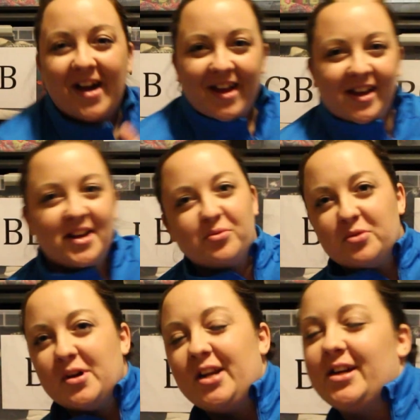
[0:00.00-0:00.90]
Hi again
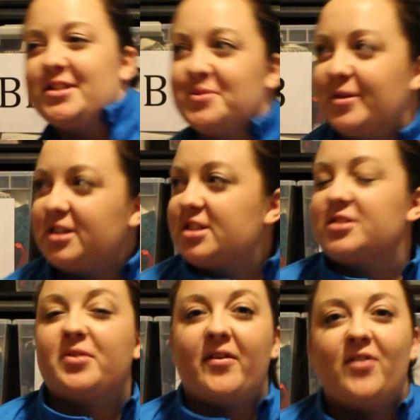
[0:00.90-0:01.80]
everyone, I just wanted to
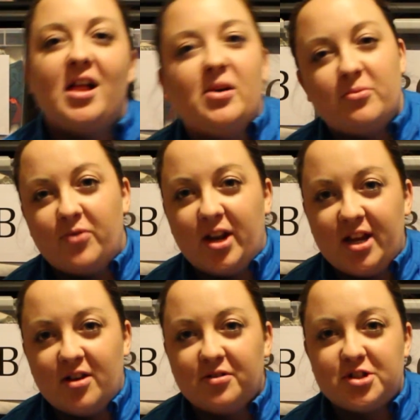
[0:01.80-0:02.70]
do a follow-up
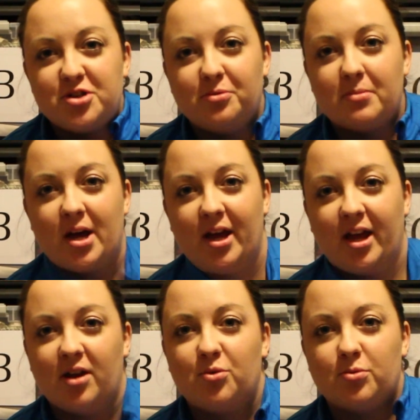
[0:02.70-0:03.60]
video to
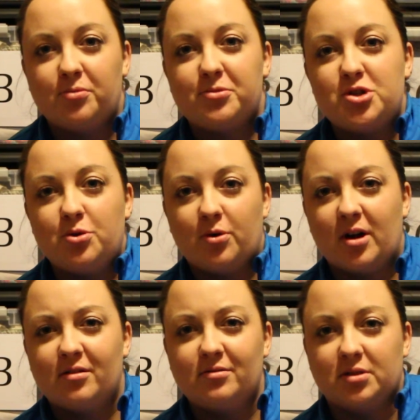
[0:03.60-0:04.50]
my room
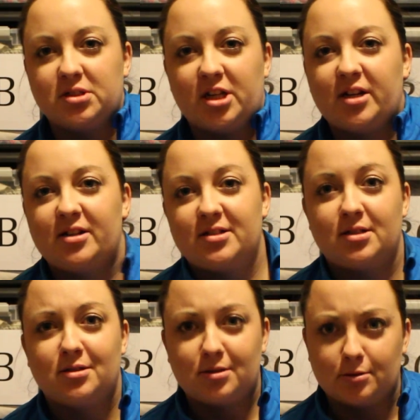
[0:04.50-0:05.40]
tour. Ooh, this jacket is
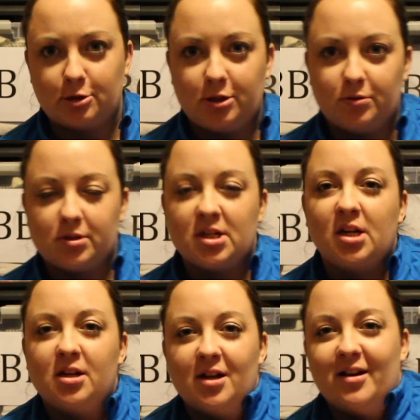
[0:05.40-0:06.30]
not so cute.
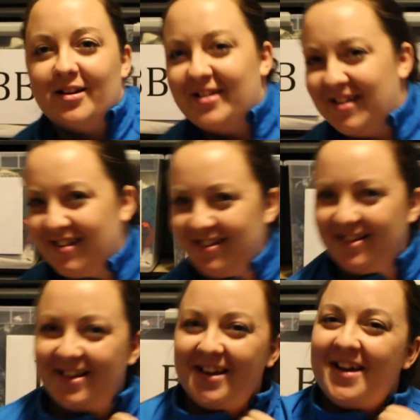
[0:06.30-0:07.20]

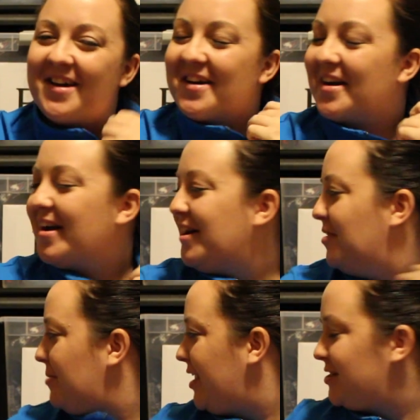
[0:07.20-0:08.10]

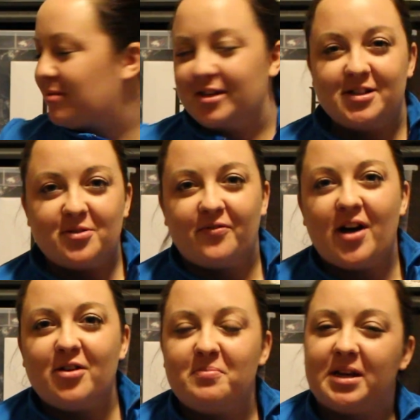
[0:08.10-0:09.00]
I just wanted to do a
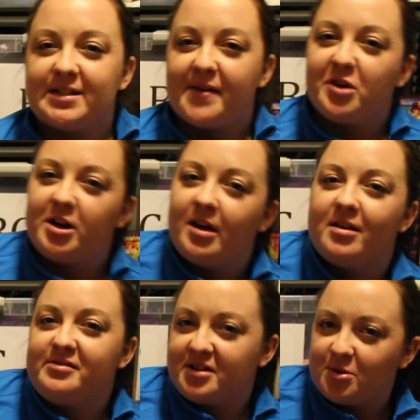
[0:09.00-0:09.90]
follow-up because I've already
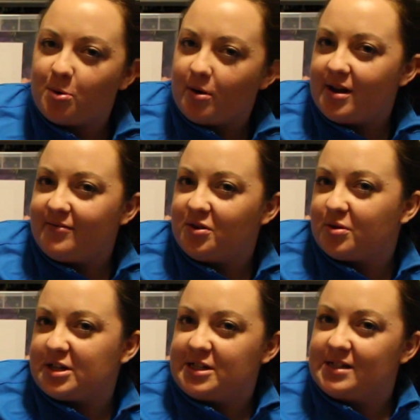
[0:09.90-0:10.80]
gotten quite a few
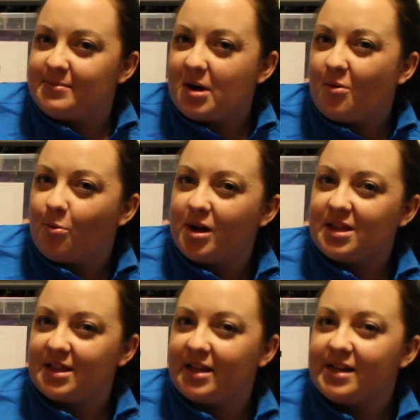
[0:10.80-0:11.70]
questions about
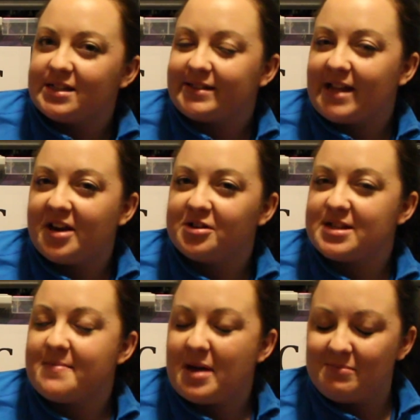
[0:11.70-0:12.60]
what these letters
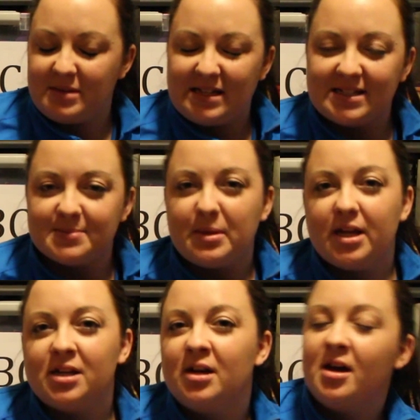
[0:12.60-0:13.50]
on my bins mean